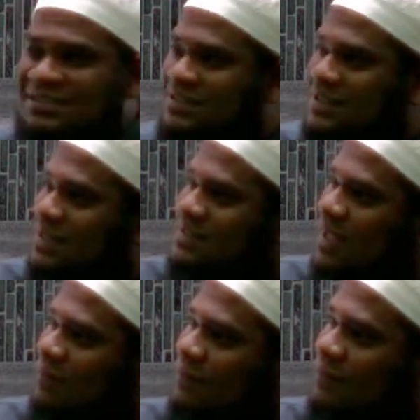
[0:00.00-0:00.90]
Hy
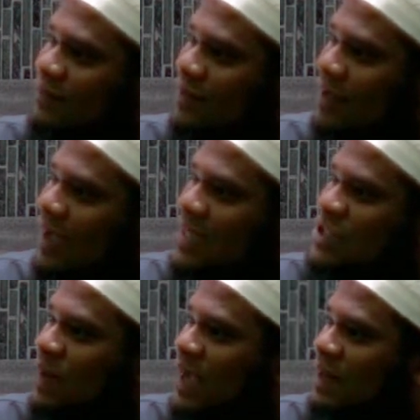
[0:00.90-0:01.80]
is deaf
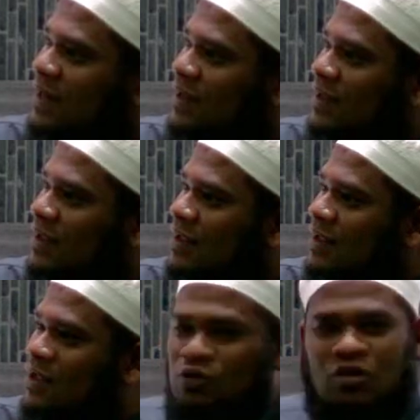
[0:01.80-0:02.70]
and he's blind.
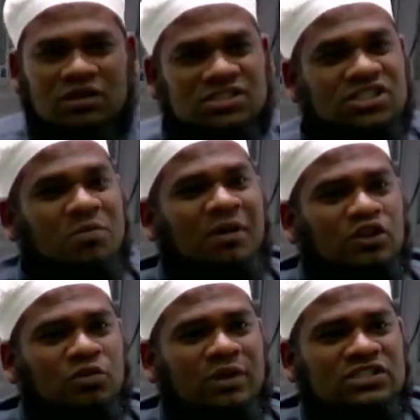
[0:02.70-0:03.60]
You can't
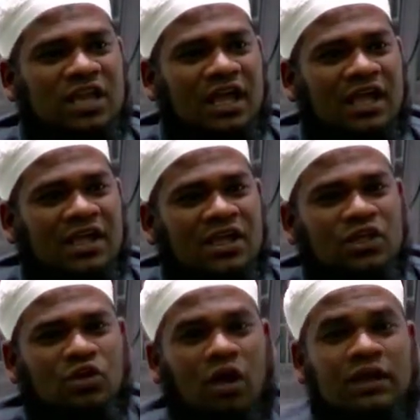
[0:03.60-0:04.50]
show him how to make salah.
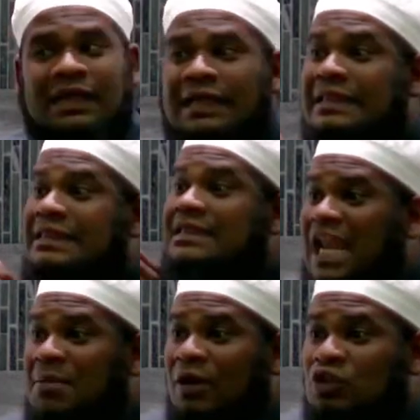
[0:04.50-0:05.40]
You can't
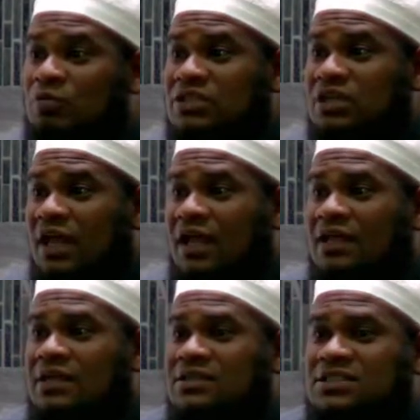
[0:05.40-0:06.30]
tell him how to make
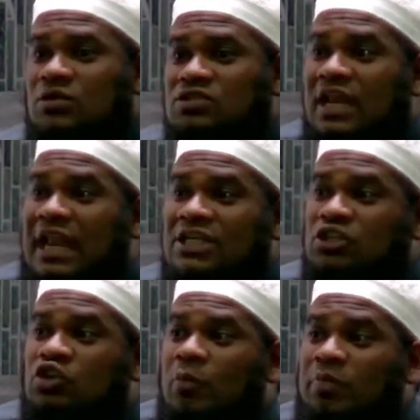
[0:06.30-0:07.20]
salah. So
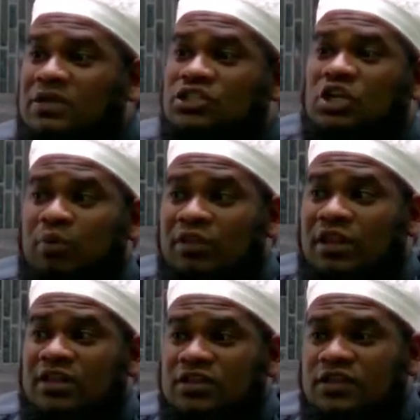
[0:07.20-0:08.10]
salah is not compulsory
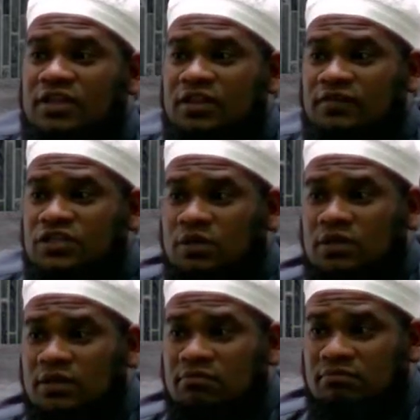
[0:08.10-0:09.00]
upon an
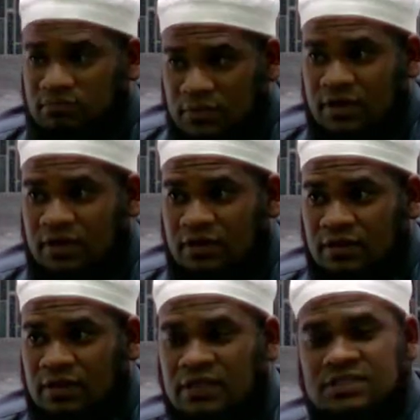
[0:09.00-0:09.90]
individual. Okay?